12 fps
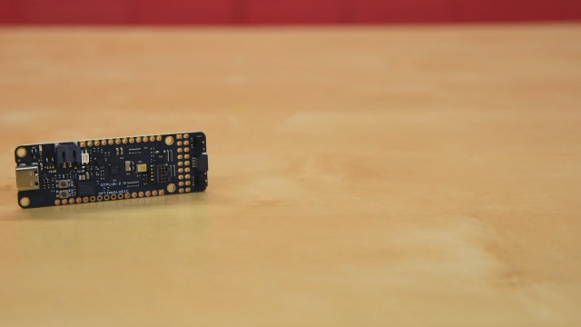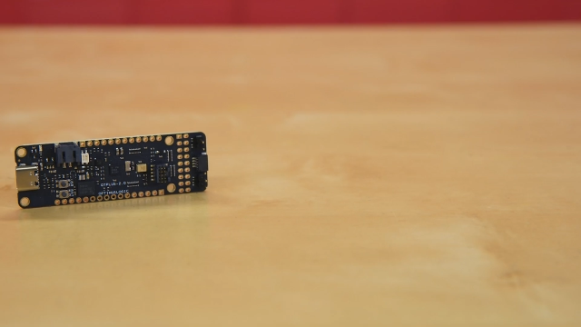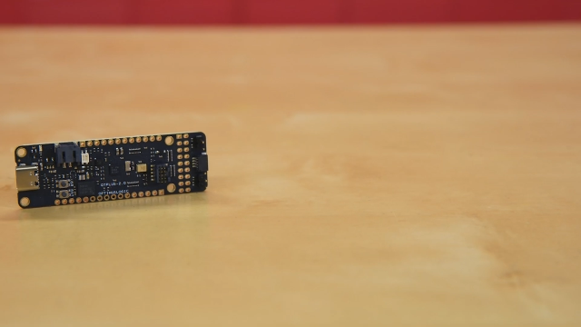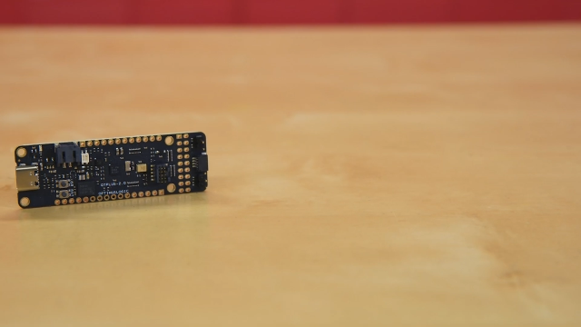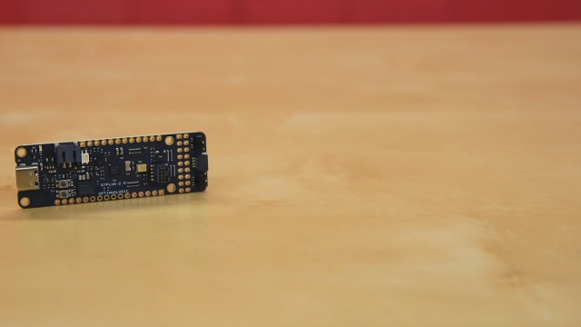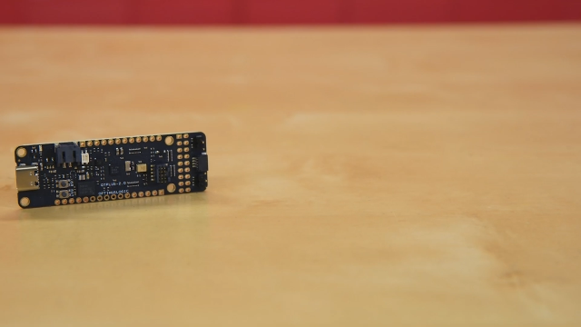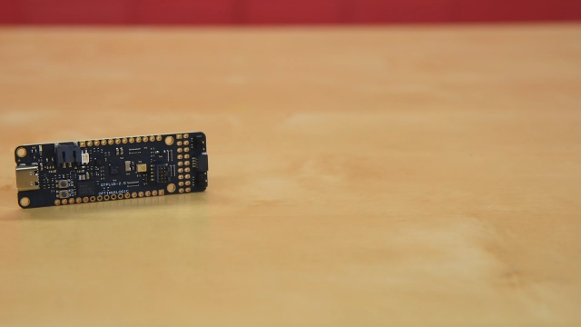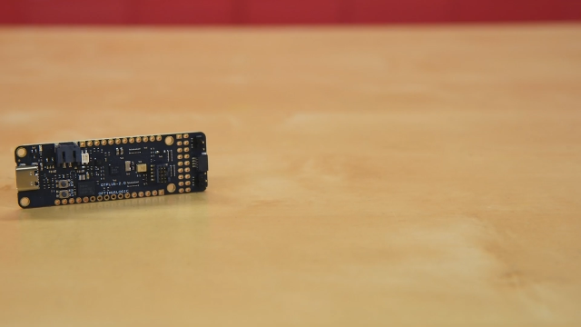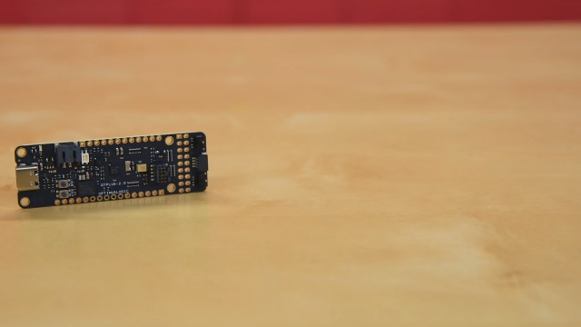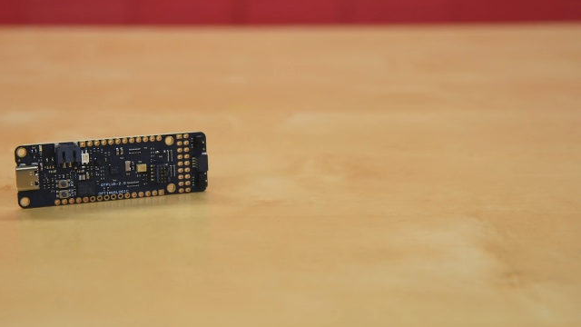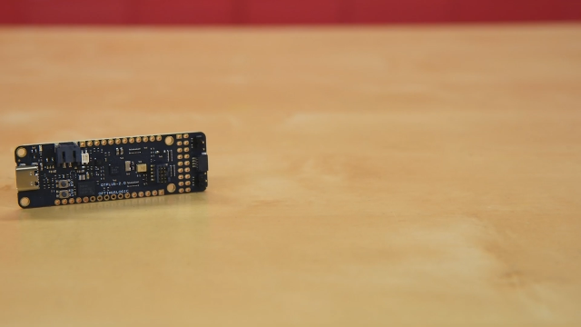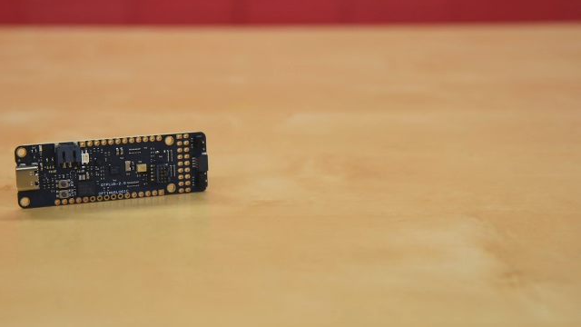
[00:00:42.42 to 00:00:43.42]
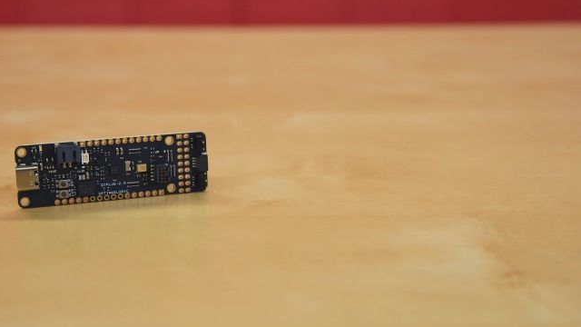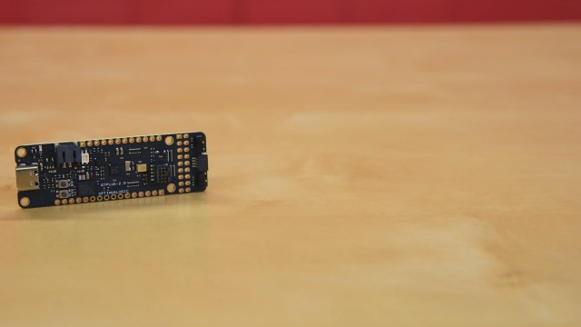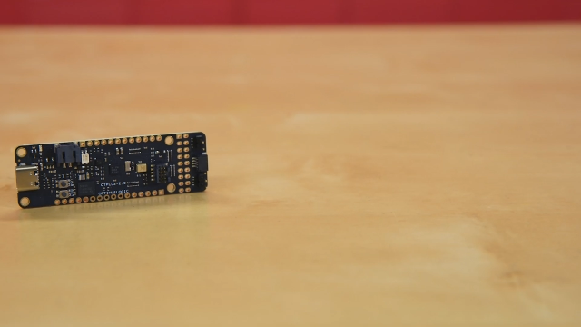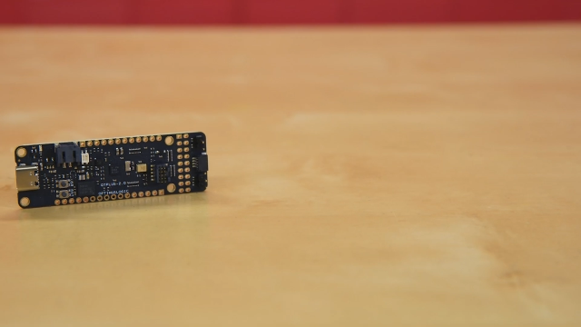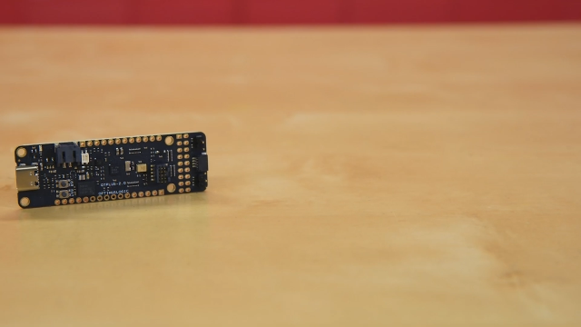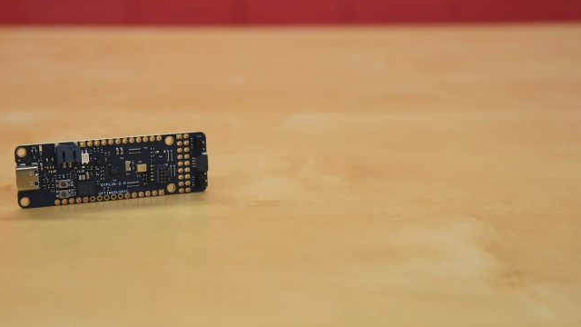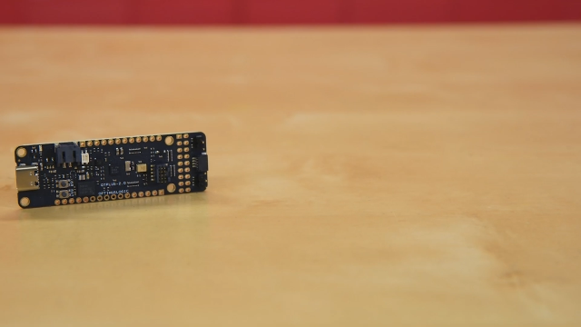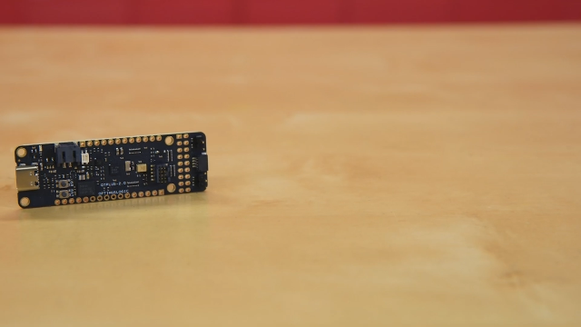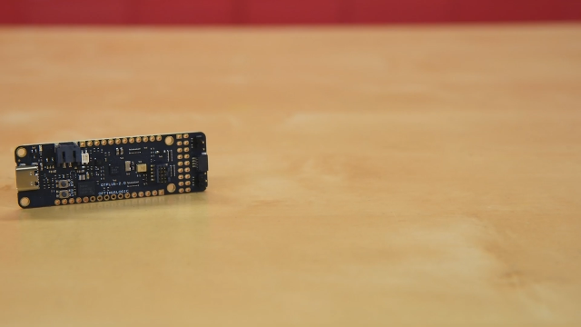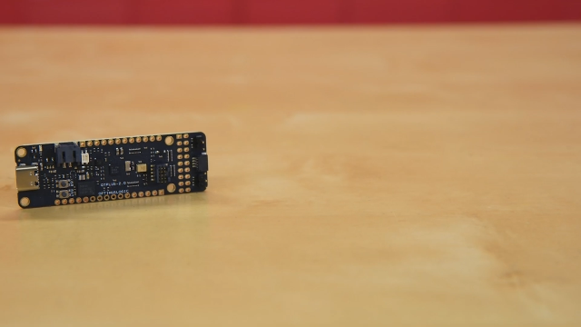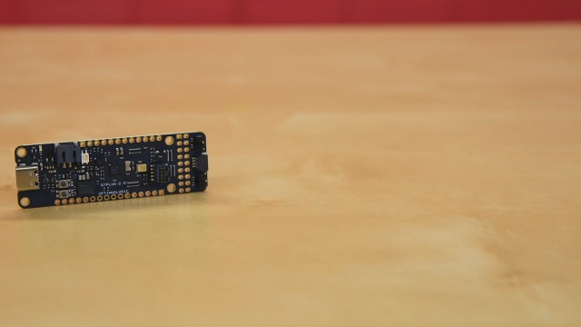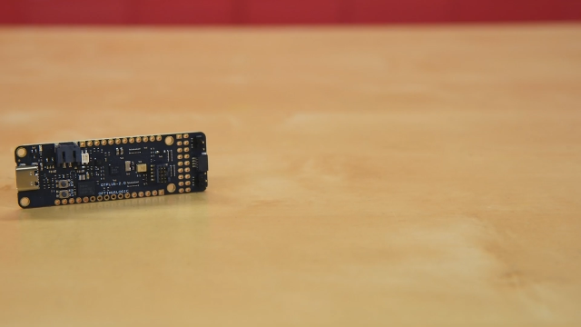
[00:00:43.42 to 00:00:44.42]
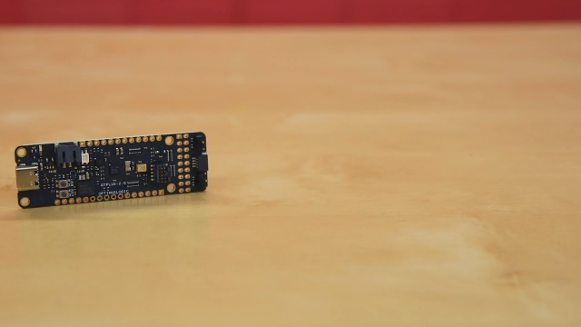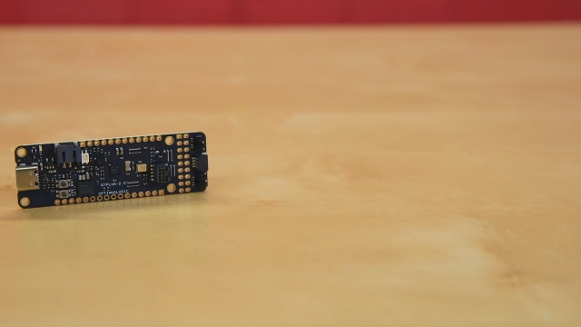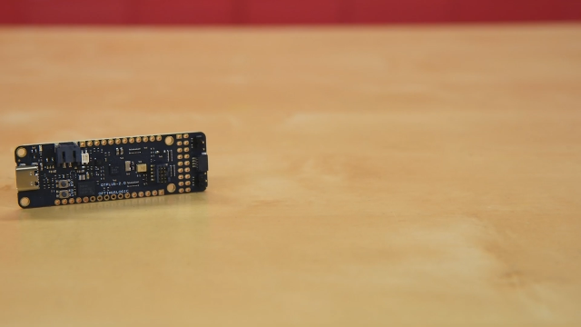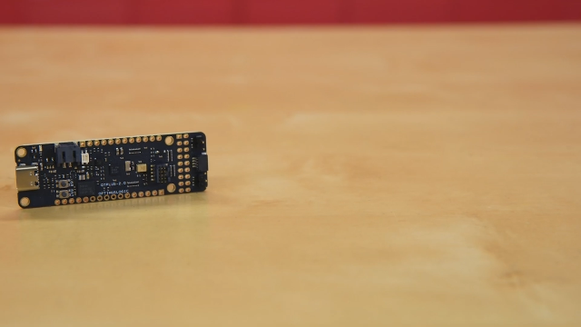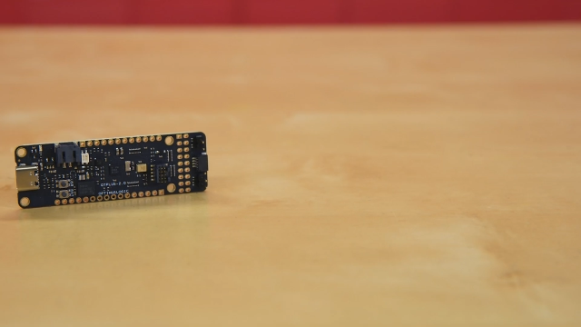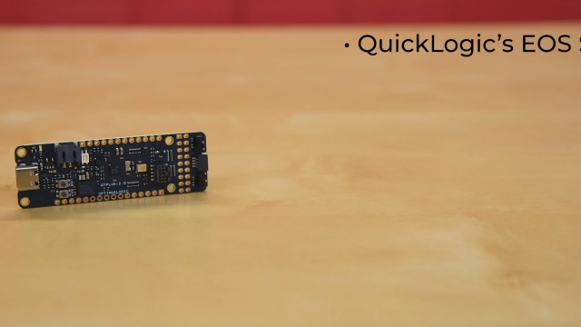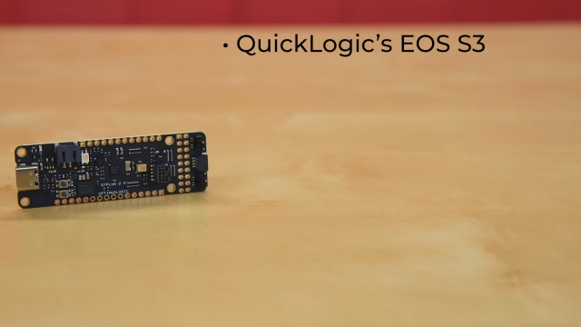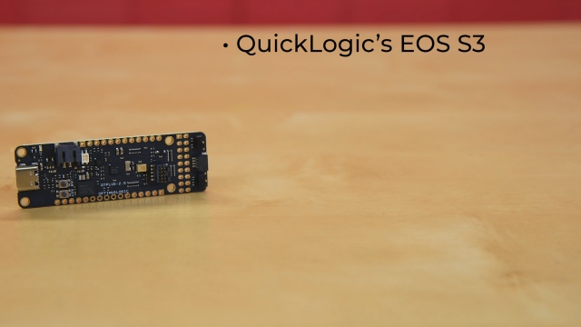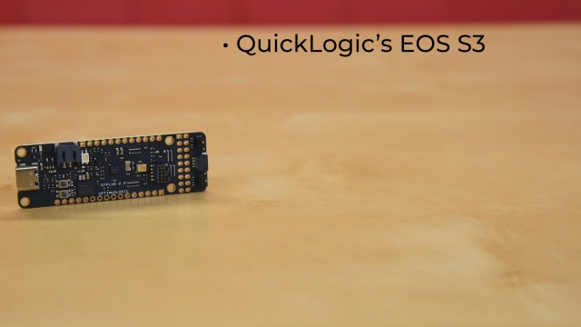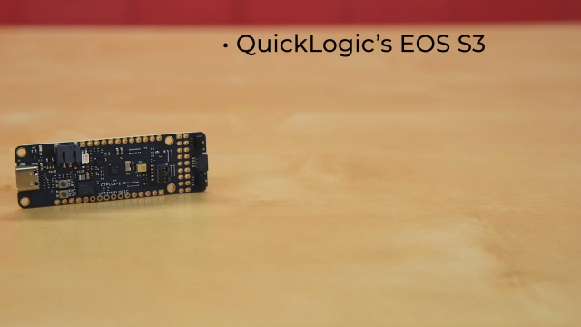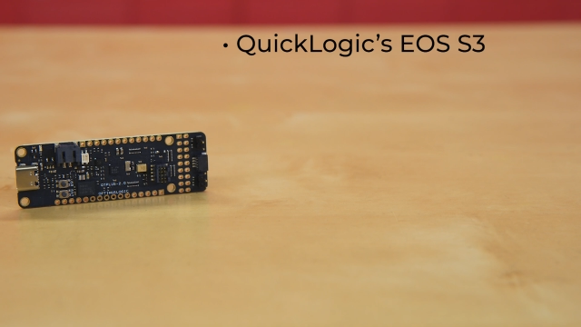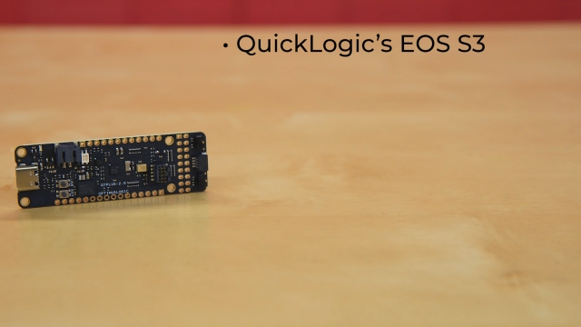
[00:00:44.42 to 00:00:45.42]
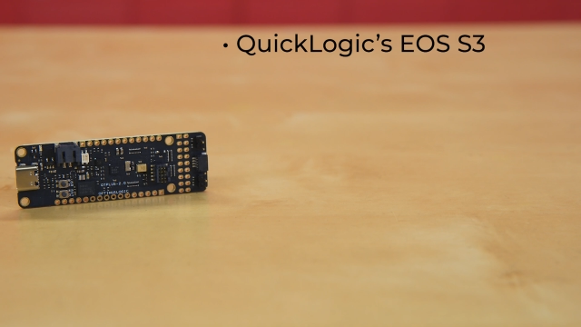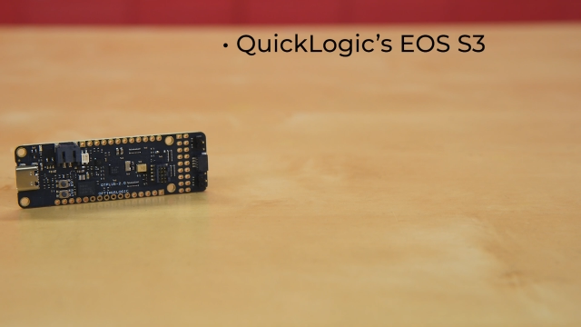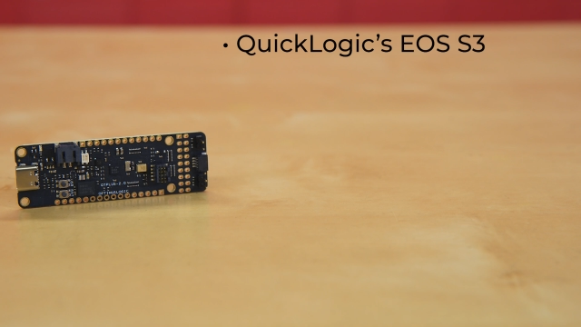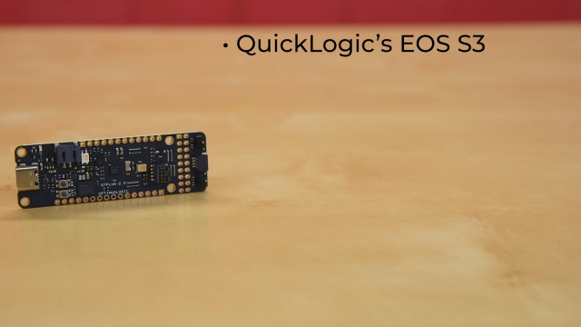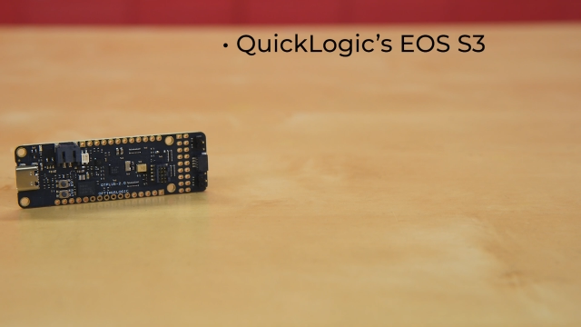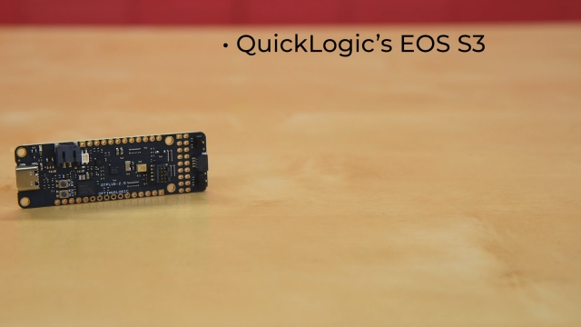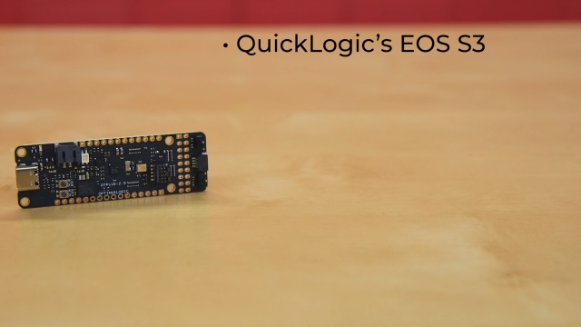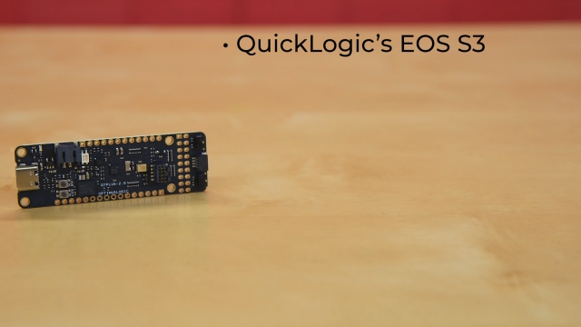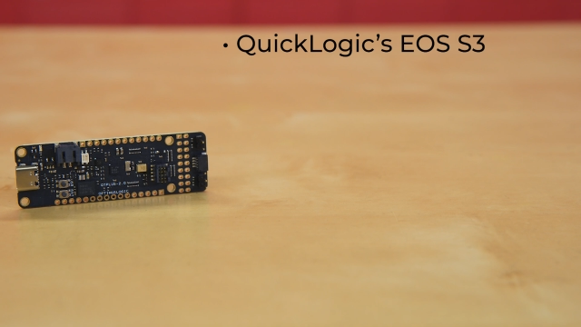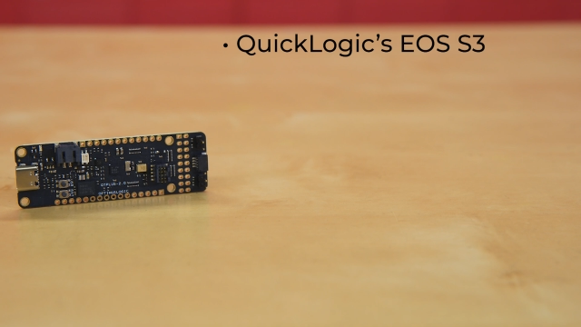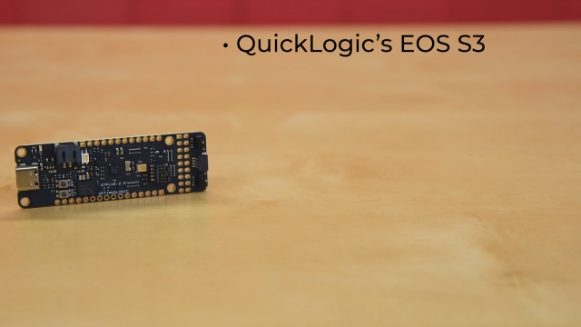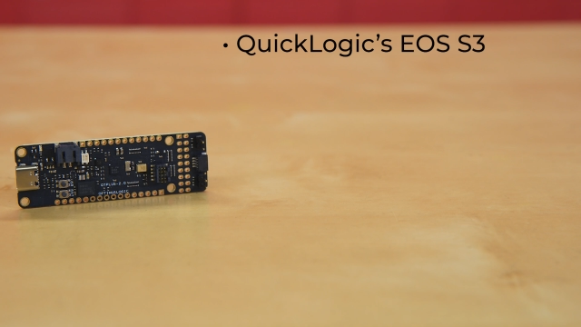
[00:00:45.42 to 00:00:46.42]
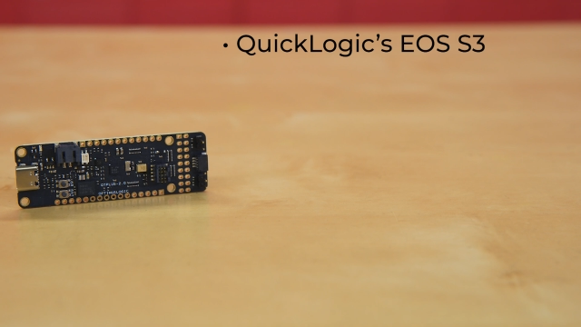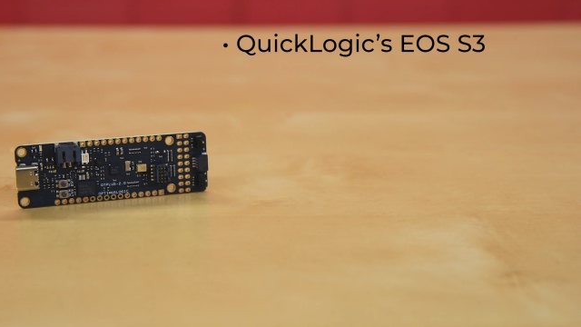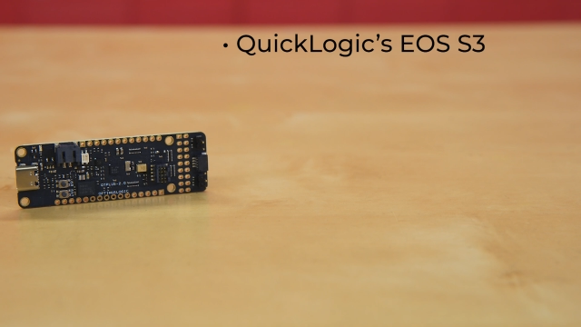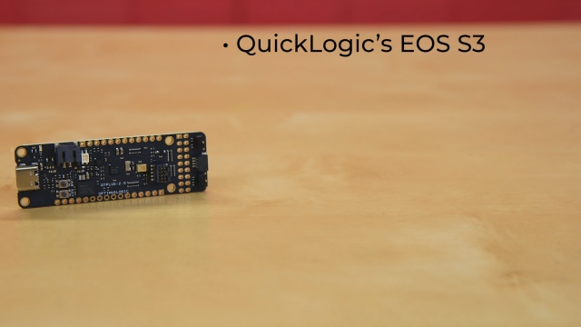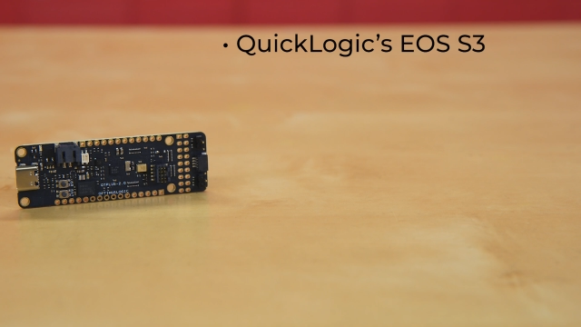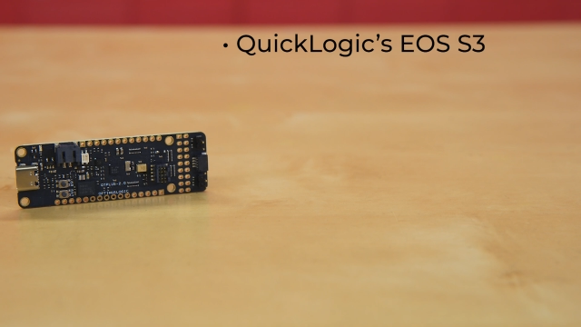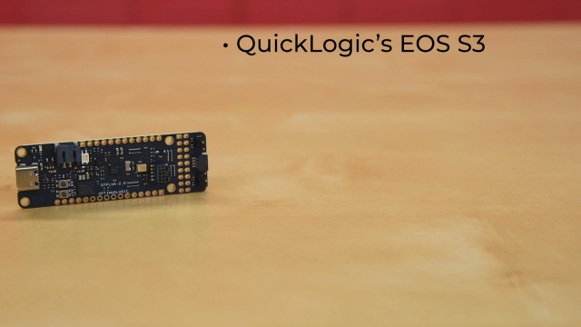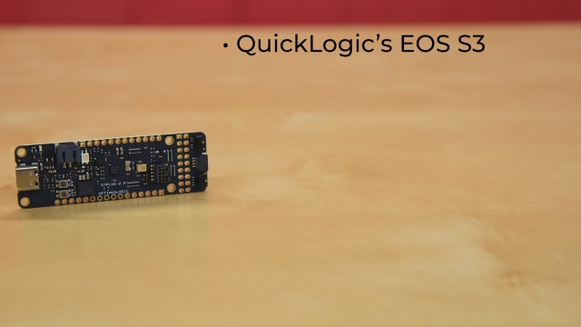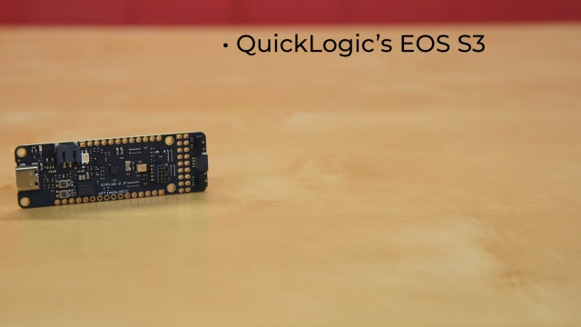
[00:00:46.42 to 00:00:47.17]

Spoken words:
[unreadable: no face in view]